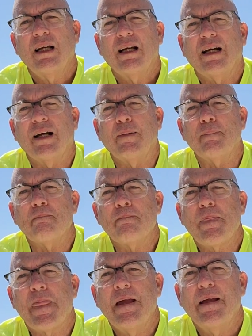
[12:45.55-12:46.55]
Um,
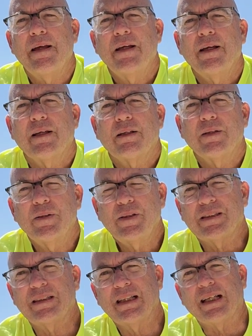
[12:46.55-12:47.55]

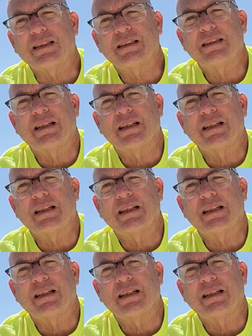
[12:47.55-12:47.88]
Kahuna 6,